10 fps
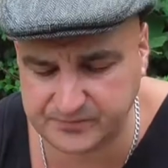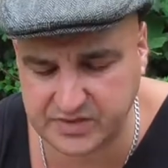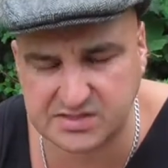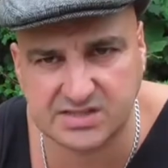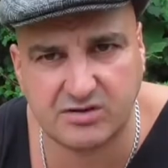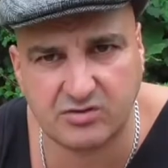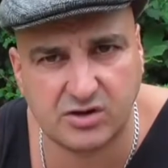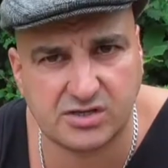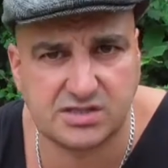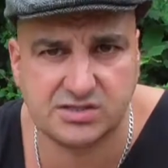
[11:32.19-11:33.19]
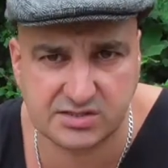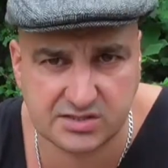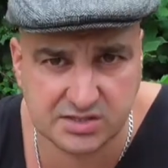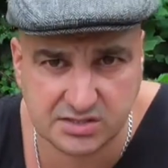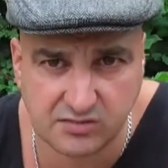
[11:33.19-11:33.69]
and sterilize it, because the
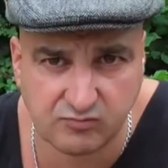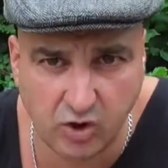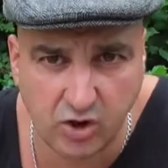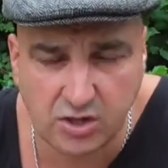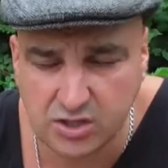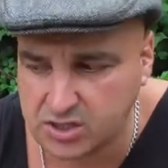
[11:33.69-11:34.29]
seeds can rot.